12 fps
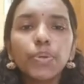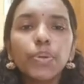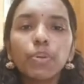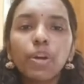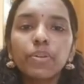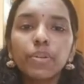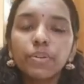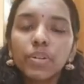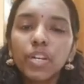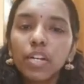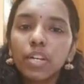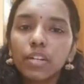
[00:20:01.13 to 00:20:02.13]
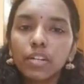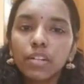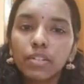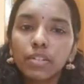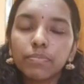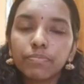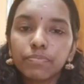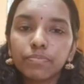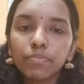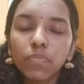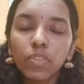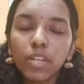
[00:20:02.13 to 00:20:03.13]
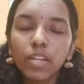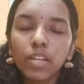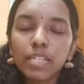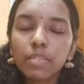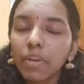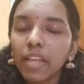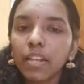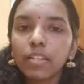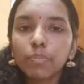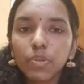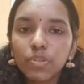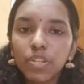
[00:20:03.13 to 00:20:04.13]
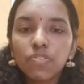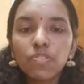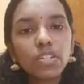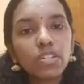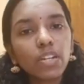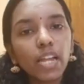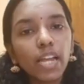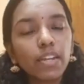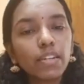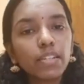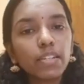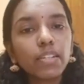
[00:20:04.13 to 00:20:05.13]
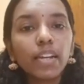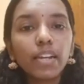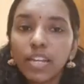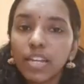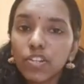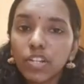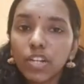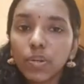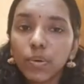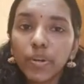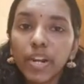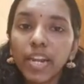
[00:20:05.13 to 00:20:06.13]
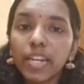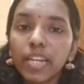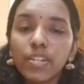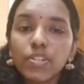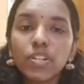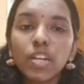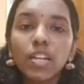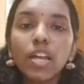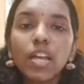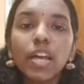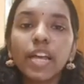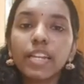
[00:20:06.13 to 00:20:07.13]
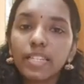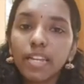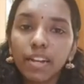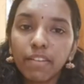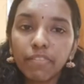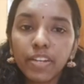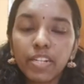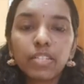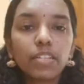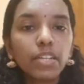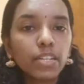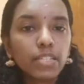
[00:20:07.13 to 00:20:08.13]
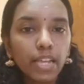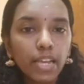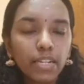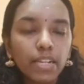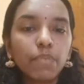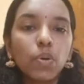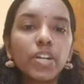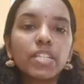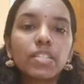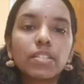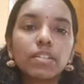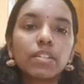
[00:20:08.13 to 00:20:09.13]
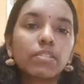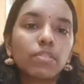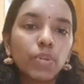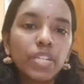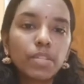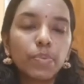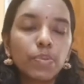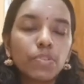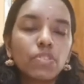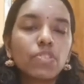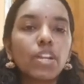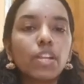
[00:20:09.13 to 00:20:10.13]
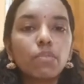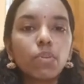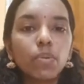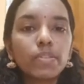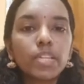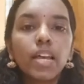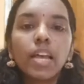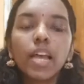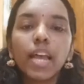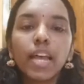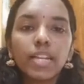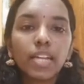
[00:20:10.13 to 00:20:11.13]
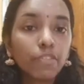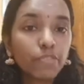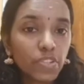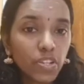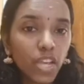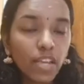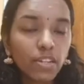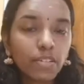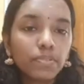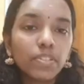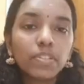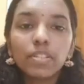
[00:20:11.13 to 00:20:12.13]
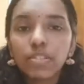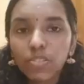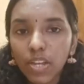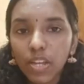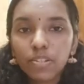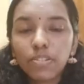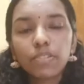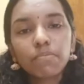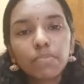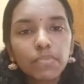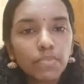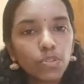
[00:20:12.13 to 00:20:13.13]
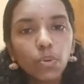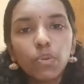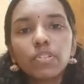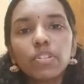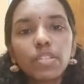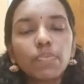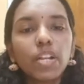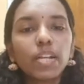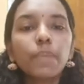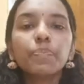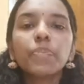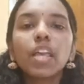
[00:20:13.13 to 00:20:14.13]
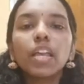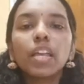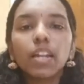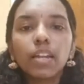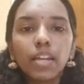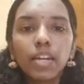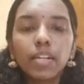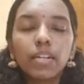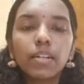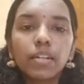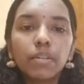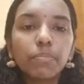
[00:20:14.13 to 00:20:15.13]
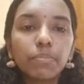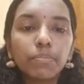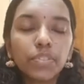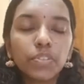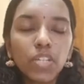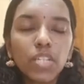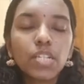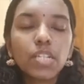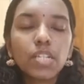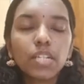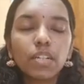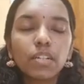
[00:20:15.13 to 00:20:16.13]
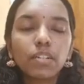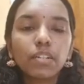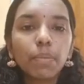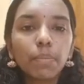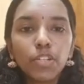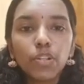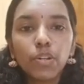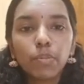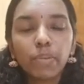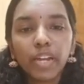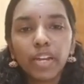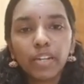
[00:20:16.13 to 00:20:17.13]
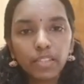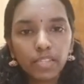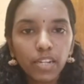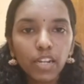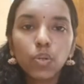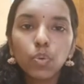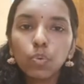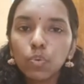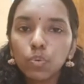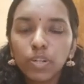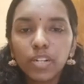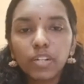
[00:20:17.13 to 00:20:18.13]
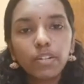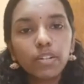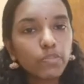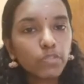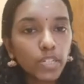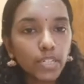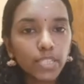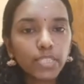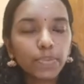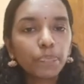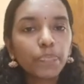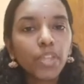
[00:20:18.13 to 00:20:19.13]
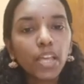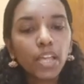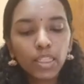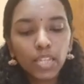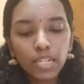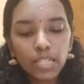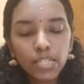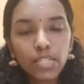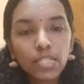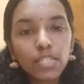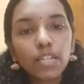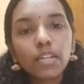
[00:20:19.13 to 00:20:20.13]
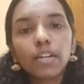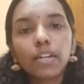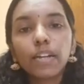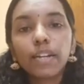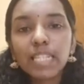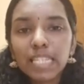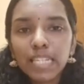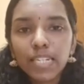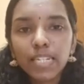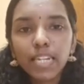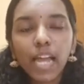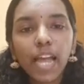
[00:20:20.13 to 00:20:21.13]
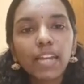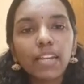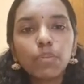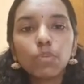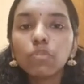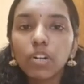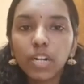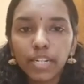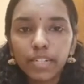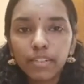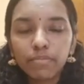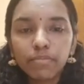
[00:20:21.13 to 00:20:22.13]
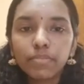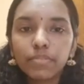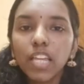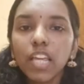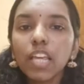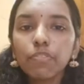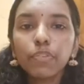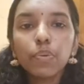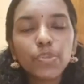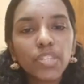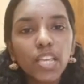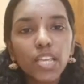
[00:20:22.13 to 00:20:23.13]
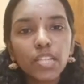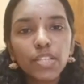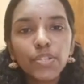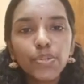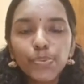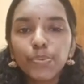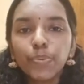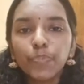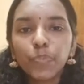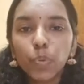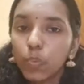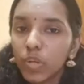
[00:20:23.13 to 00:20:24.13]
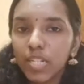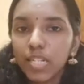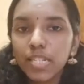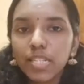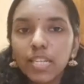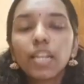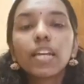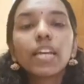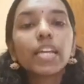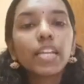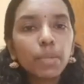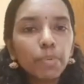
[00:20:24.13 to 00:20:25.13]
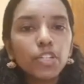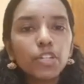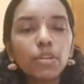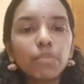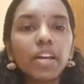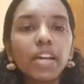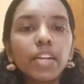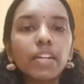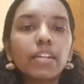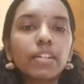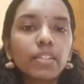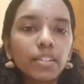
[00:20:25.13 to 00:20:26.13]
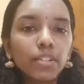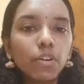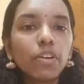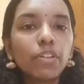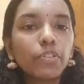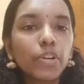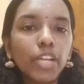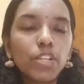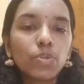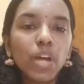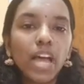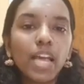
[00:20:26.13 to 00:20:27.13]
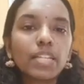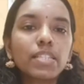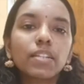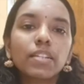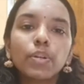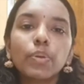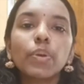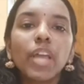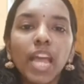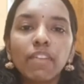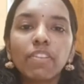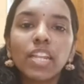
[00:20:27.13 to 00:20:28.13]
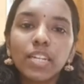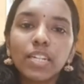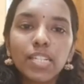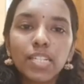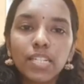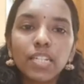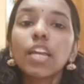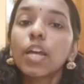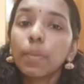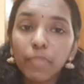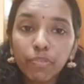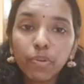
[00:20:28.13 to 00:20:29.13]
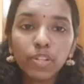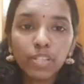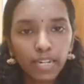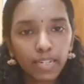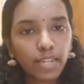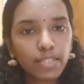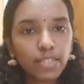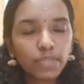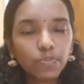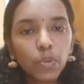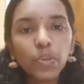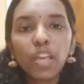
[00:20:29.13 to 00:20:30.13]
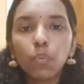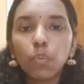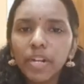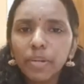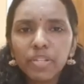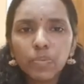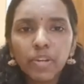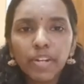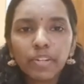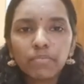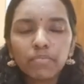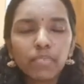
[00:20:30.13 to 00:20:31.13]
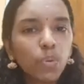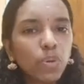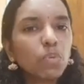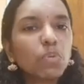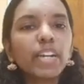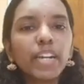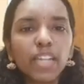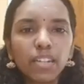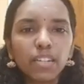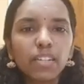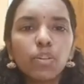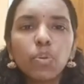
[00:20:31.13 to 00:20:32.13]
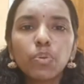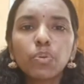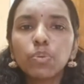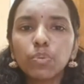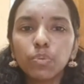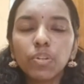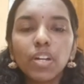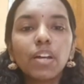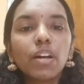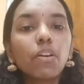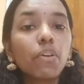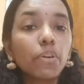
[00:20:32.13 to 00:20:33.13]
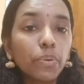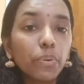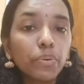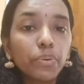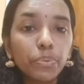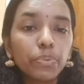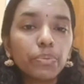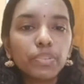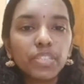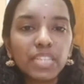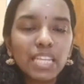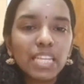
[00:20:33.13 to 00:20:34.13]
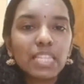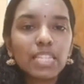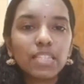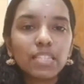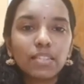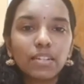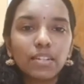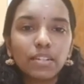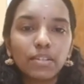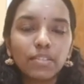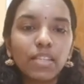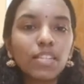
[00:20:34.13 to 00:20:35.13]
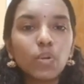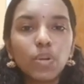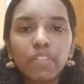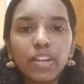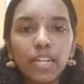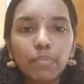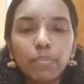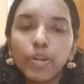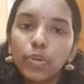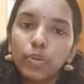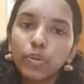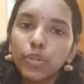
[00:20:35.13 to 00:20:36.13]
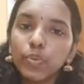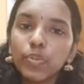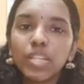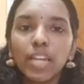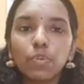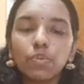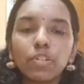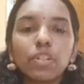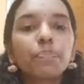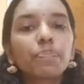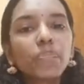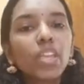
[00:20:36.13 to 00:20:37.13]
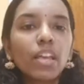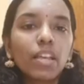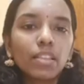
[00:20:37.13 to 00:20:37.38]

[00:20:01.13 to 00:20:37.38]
So you have to explain the procedure and the indication, contraindication, and the side effects, exactly what is the procedure involves, and aftercare, the discharge. So all these will come. In that, just keep it in your mind. There are two words, that is resist and warn. If you see these two words, keep it in your mind. Don't forget to ask, do you have any concern before that task? Okay, warn means what? You are warning not to do or don't do. These things only will come, but don't use that word.